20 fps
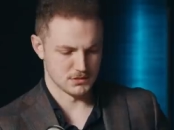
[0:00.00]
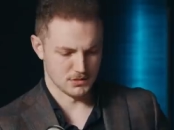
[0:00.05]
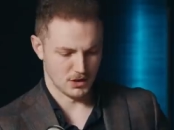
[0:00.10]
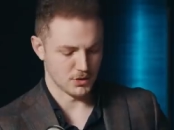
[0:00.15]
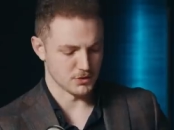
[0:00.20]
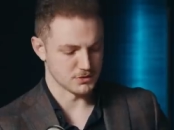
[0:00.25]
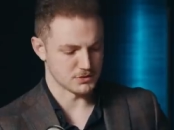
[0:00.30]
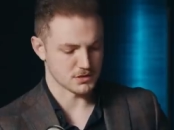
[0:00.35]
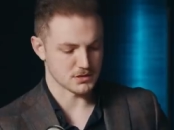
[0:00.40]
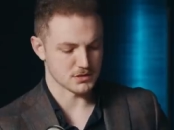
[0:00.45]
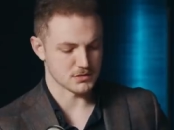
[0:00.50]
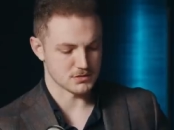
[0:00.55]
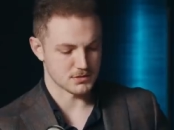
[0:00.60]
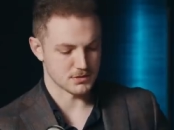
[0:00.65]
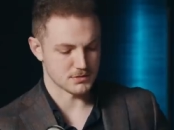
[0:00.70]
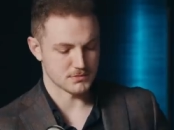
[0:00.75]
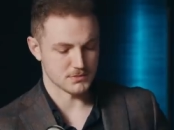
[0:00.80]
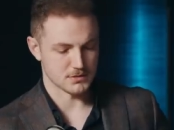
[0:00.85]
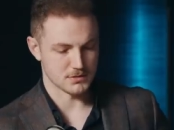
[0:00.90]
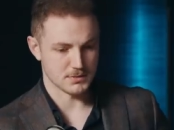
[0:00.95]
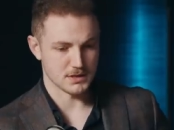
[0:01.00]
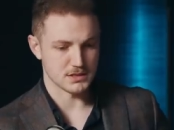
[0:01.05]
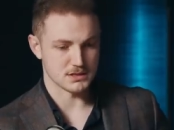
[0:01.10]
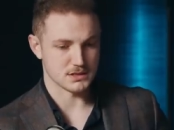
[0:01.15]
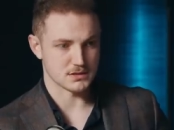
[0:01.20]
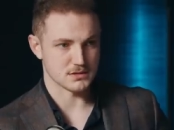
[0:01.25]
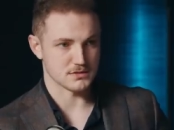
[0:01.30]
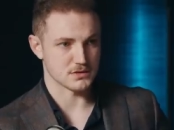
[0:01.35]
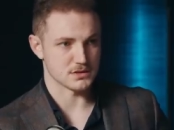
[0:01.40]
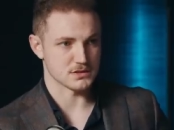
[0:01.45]
hold to the, the
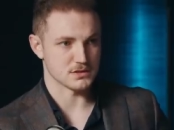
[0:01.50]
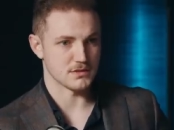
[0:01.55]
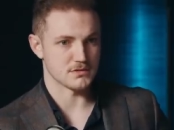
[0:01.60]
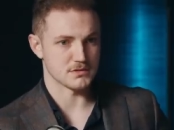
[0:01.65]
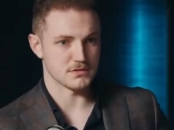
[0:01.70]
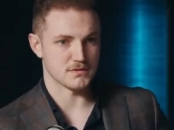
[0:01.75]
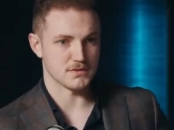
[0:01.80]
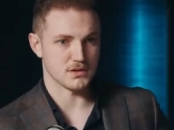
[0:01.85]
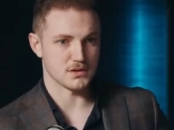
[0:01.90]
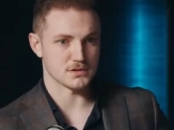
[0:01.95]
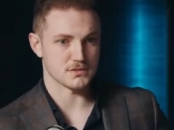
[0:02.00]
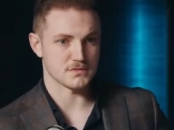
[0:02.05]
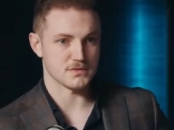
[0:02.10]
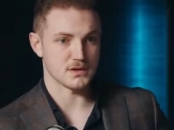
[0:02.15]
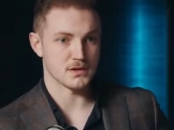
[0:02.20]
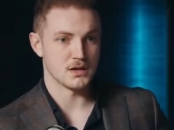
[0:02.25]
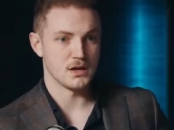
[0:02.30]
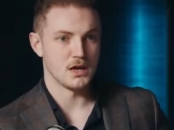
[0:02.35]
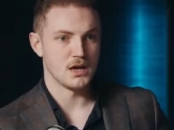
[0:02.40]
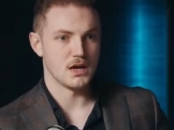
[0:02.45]
basics of conservative philosophy